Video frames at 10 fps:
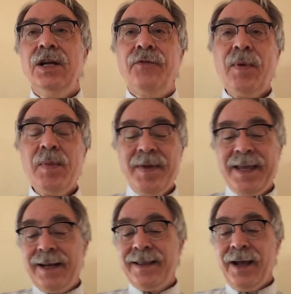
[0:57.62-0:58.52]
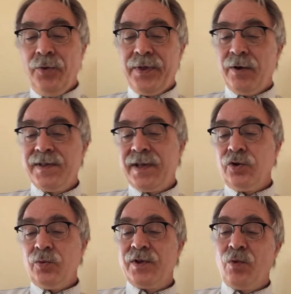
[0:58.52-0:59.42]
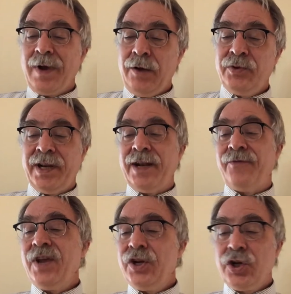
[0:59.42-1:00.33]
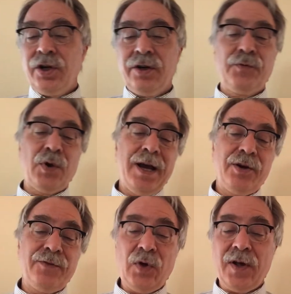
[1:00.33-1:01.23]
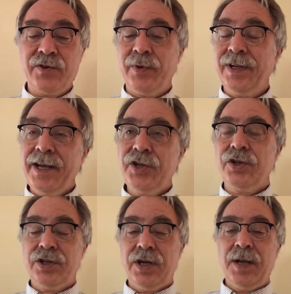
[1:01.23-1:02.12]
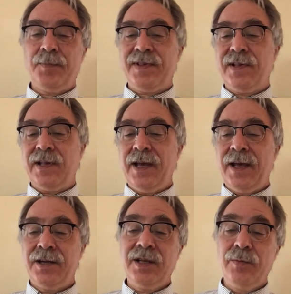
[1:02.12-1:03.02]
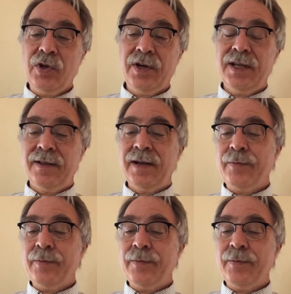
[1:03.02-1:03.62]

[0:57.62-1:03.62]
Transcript: Now, from the beginning, the Healthcare Center was grounded in a vision for how to foster relationships and community in the